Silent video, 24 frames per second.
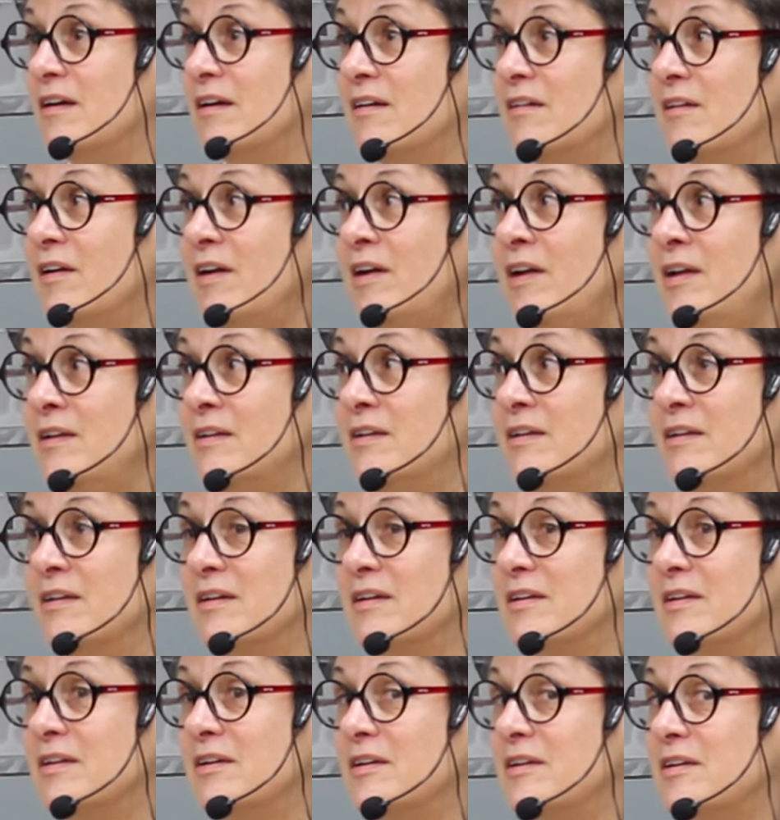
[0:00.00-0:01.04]
All right?
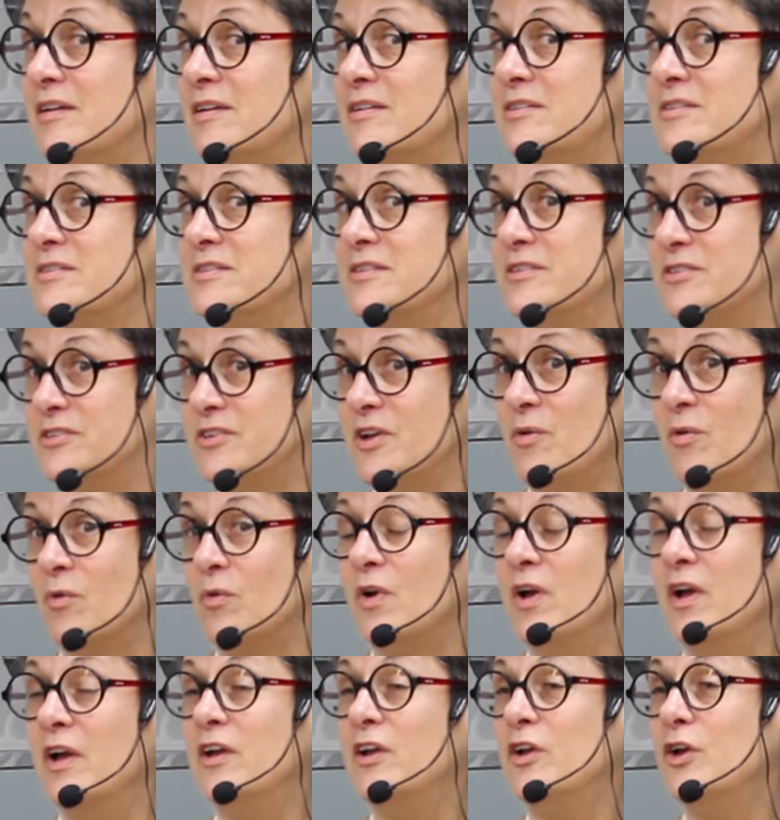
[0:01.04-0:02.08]
So
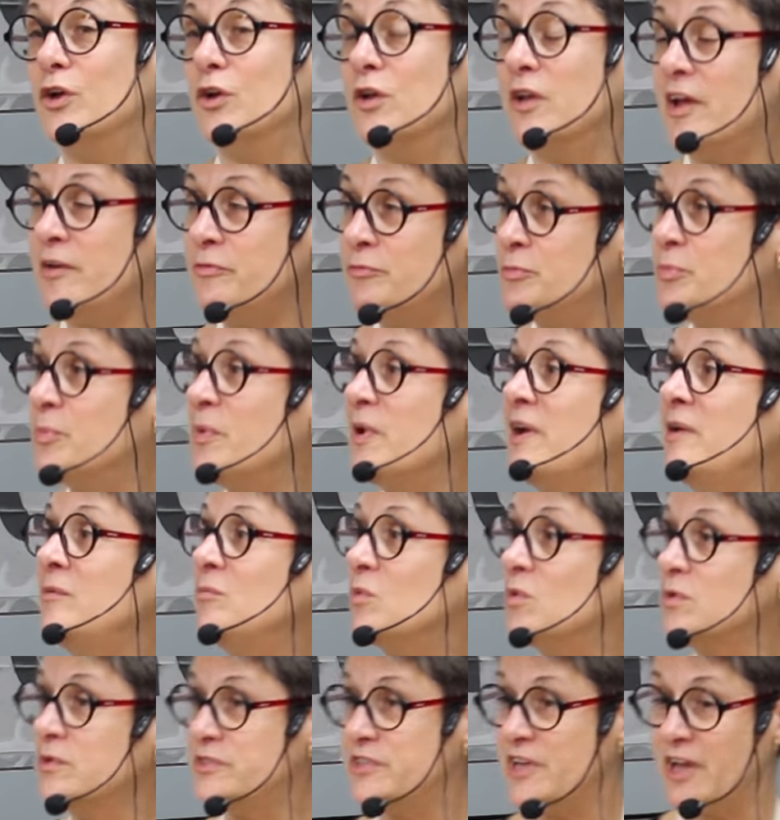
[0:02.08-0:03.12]
your left
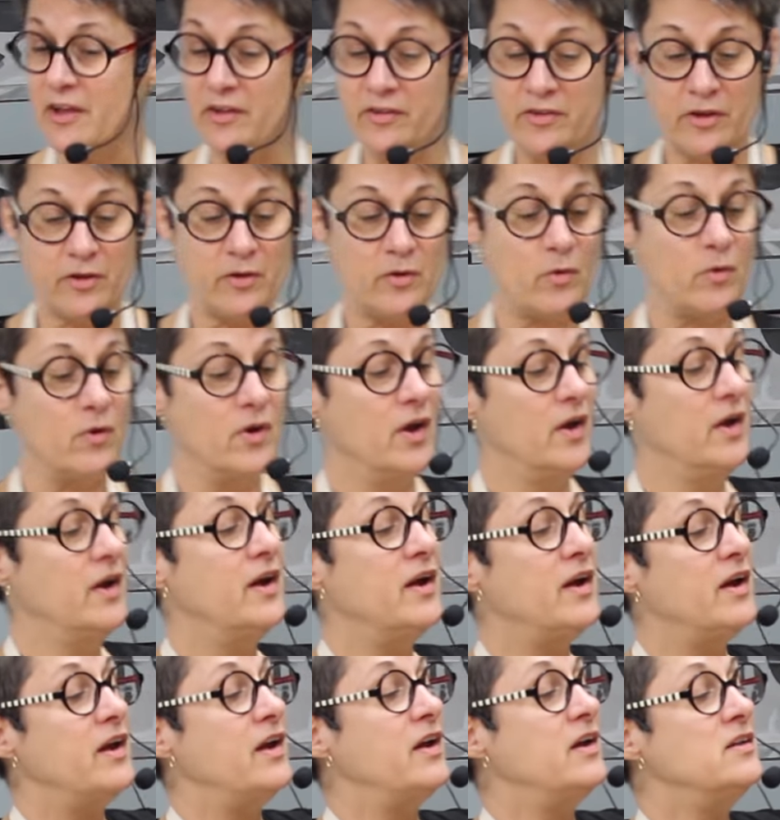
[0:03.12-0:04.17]
brain will tell you
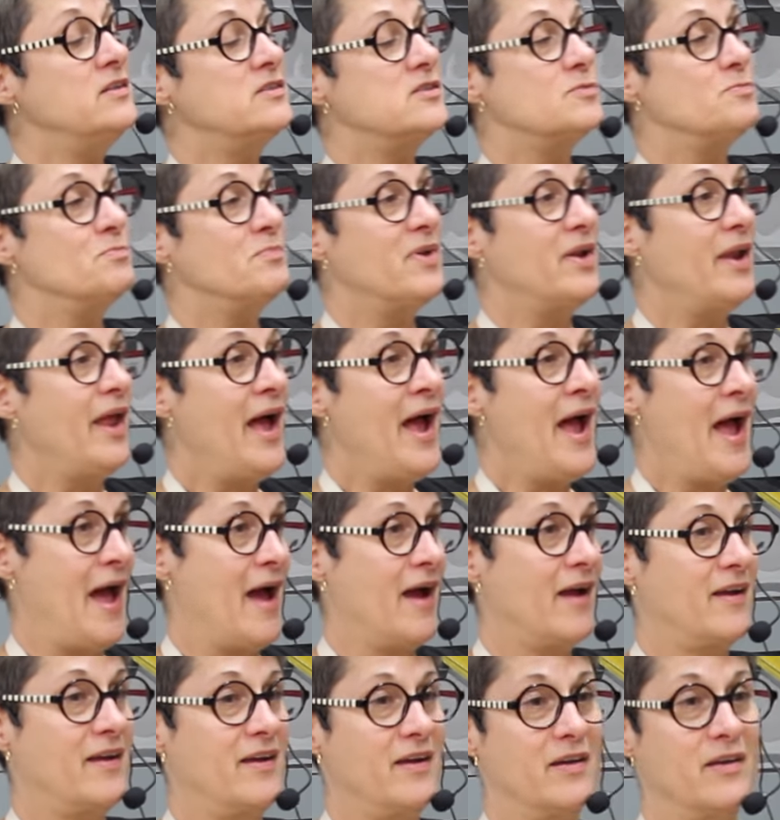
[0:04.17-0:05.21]
it's
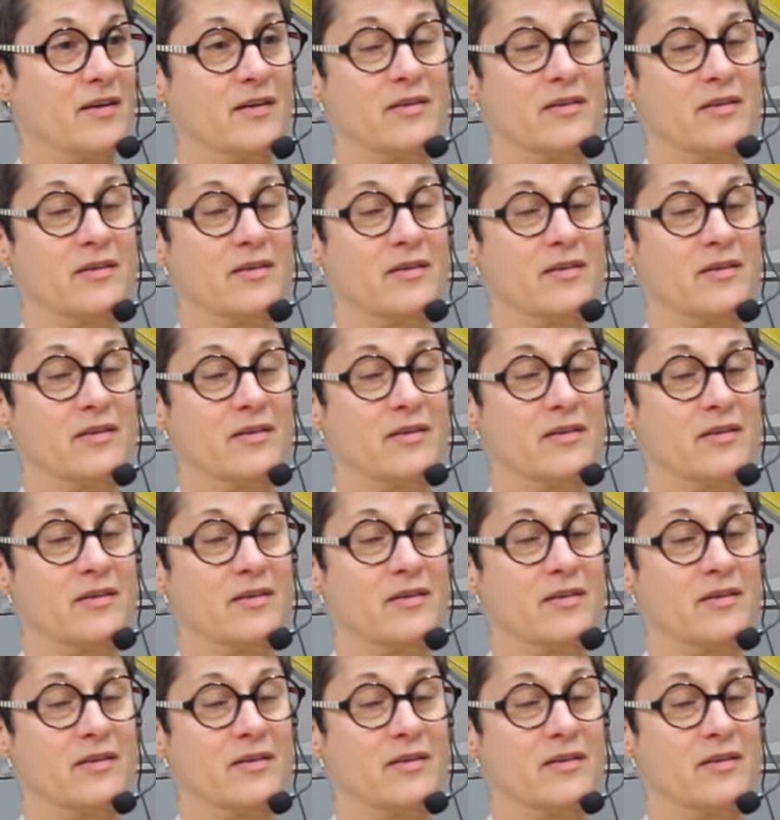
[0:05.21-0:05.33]
black.